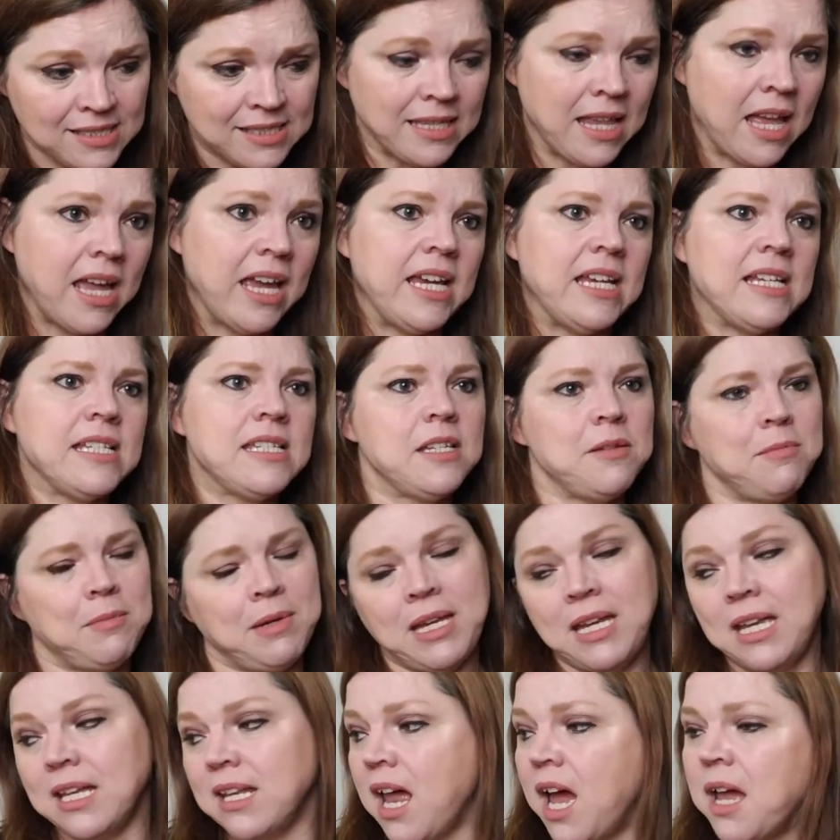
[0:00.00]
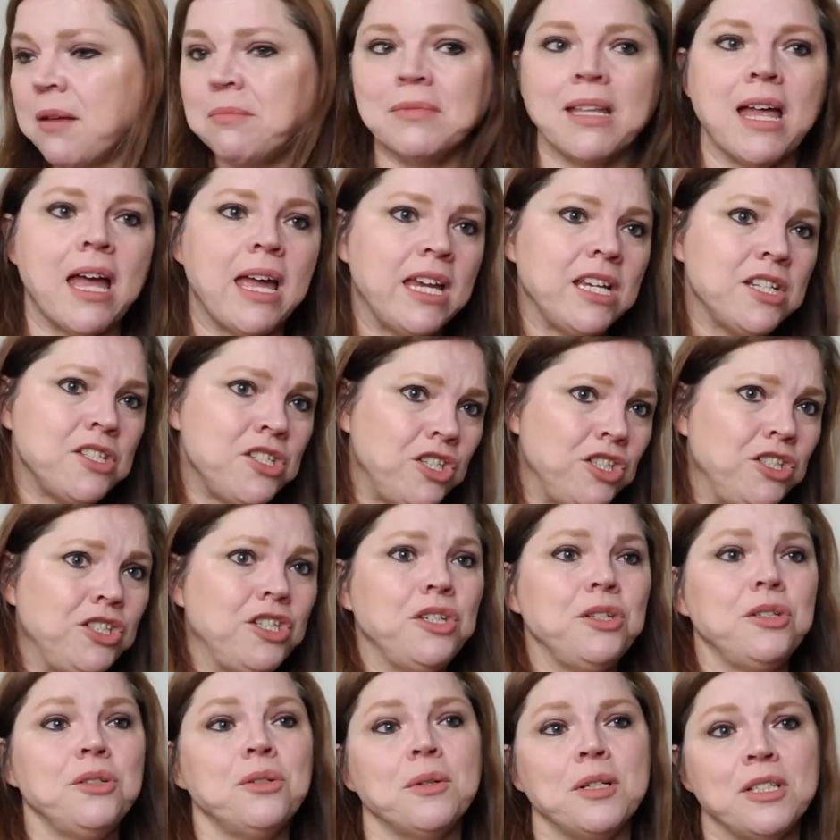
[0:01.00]
lying to me, and I'm lying to
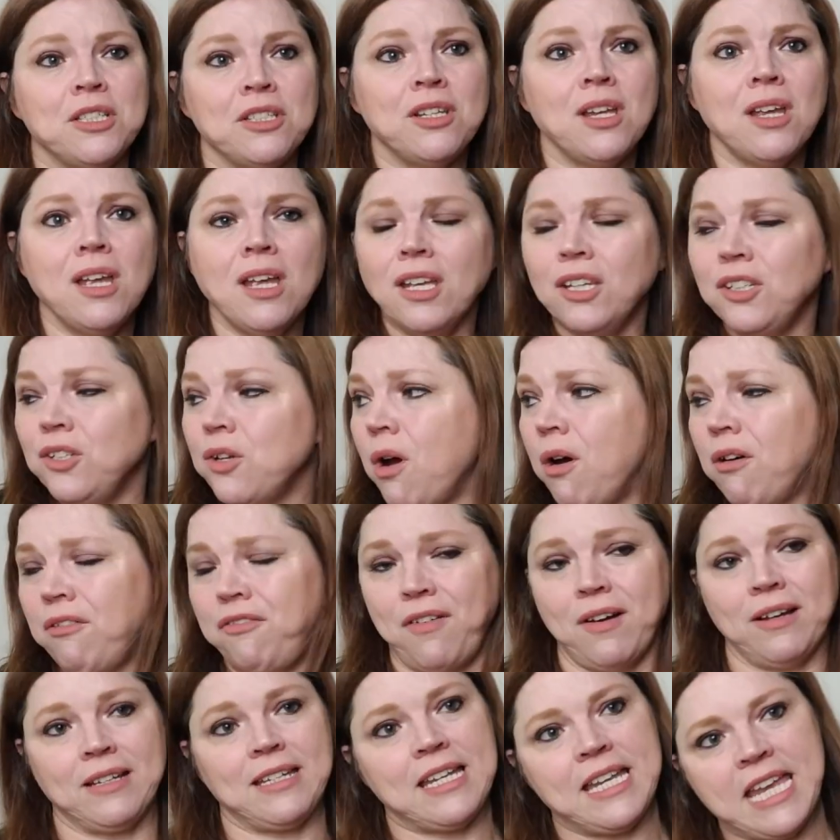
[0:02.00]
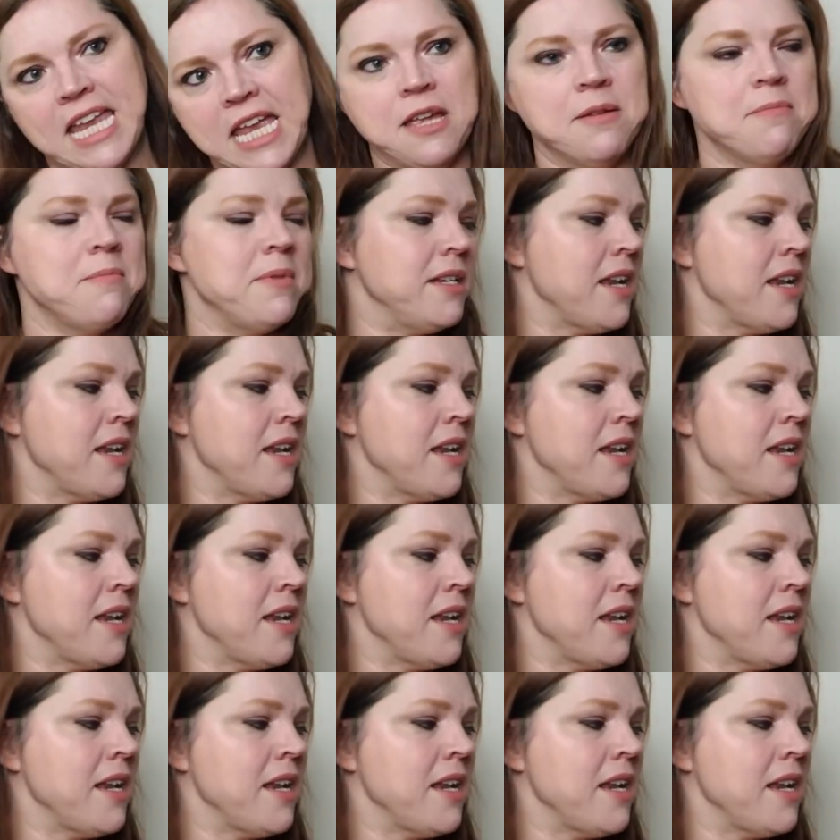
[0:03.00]
you, and you're fucking him,